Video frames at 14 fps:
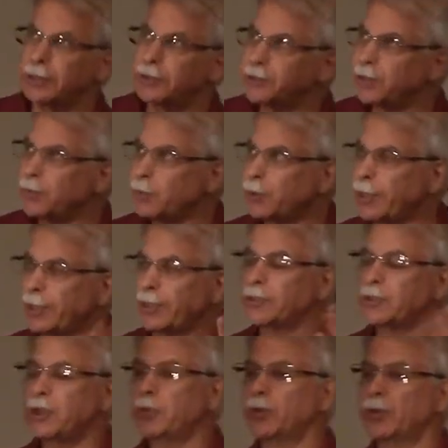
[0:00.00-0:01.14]
somewhere around
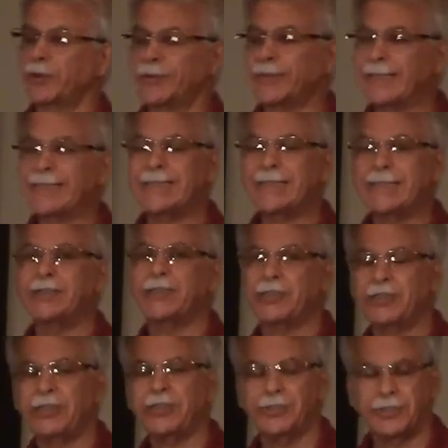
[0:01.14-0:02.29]
October of
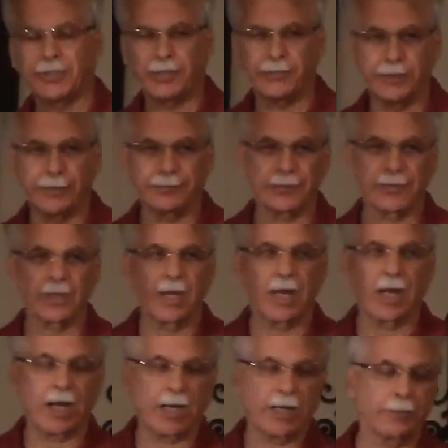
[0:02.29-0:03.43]
1967,
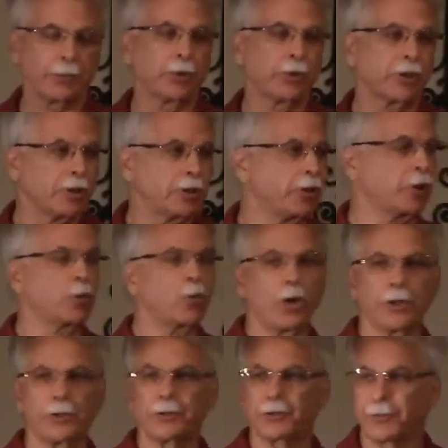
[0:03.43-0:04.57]
I broke Clark
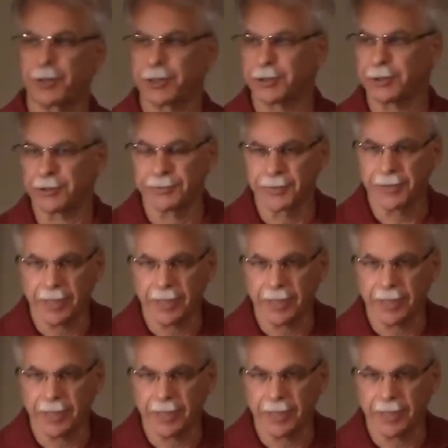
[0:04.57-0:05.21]
Walder's record.